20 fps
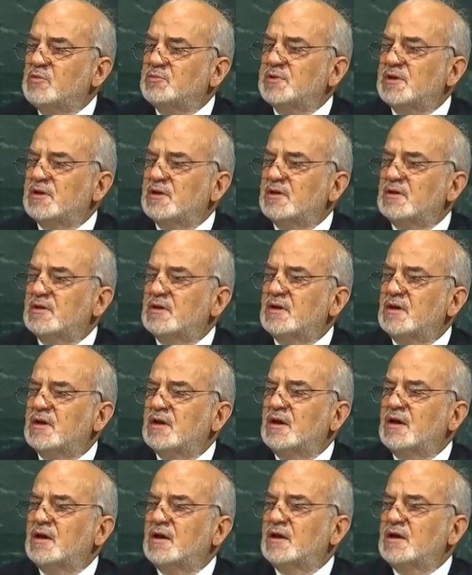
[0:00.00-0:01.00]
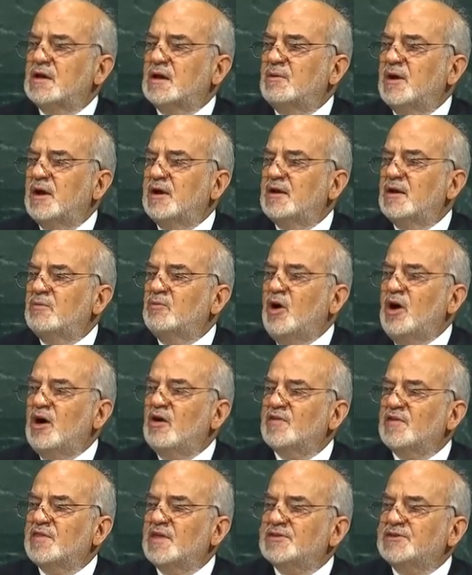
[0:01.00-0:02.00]
to rebuild
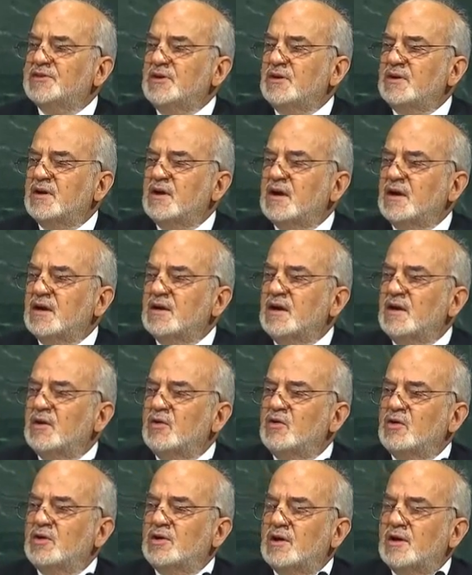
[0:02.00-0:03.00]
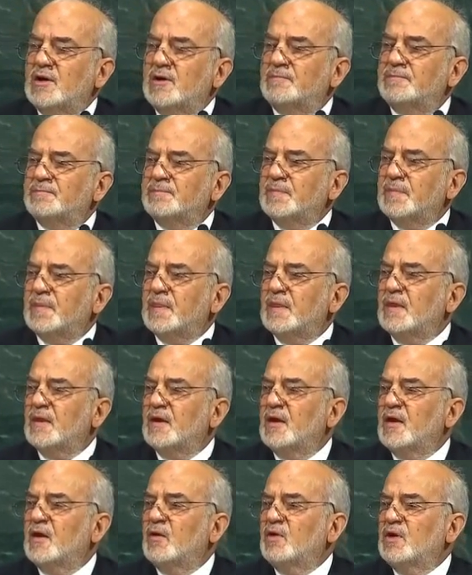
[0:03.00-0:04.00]
the freed areas as
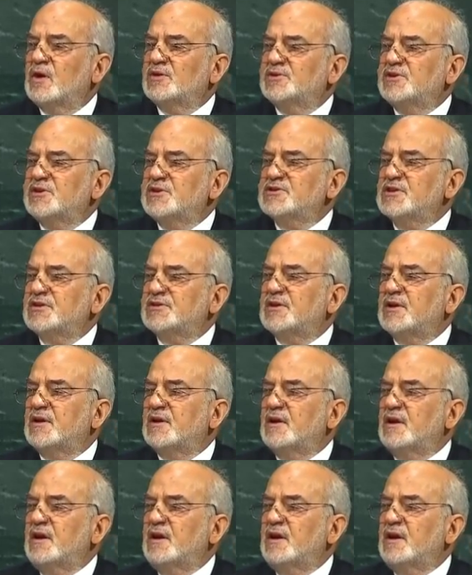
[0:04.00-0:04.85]
quickly as possible.